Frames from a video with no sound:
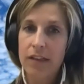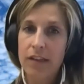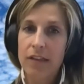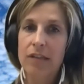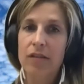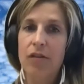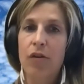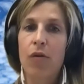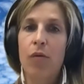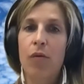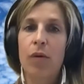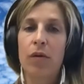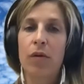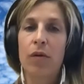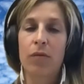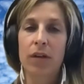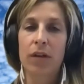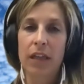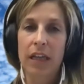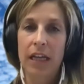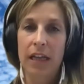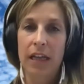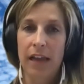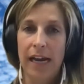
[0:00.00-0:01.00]
and so we
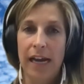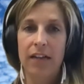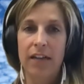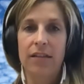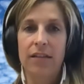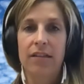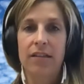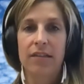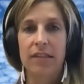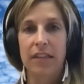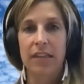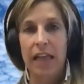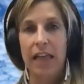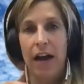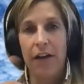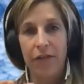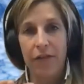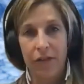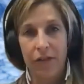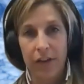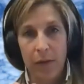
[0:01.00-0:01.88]
really like to see that